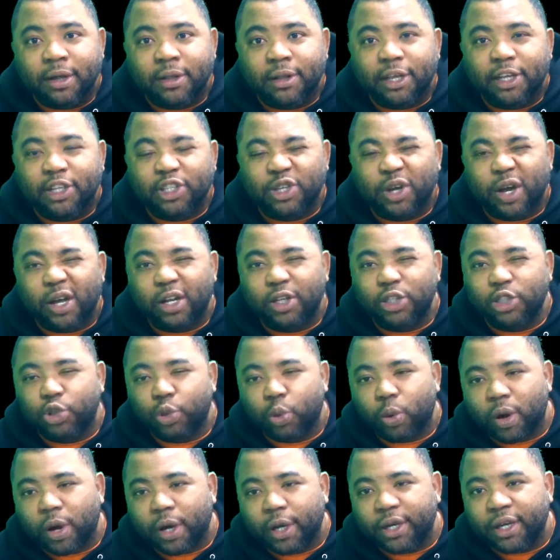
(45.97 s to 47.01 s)
They try to
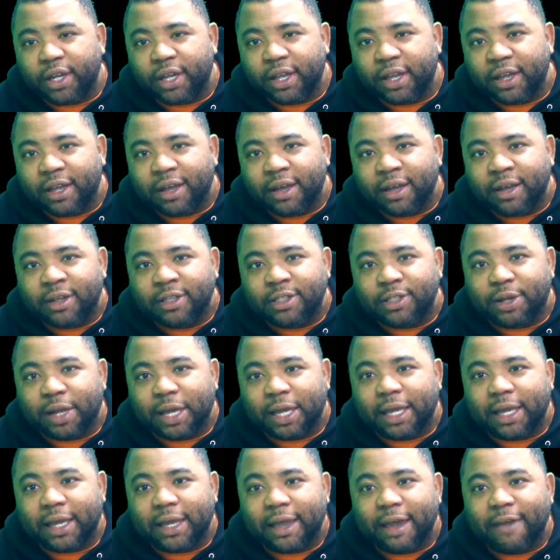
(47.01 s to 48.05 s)
join so they
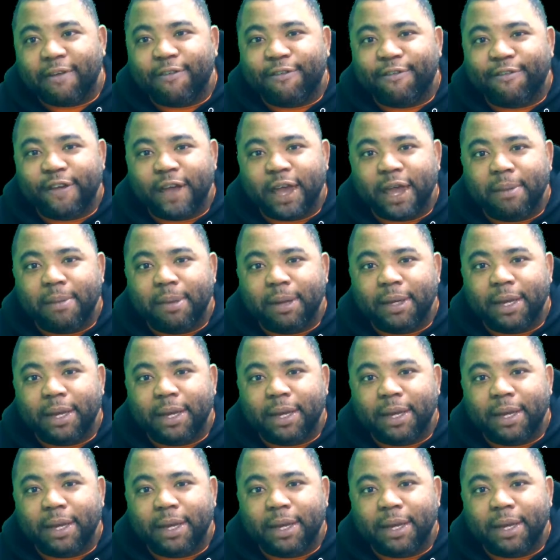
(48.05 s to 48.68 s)
can get fame,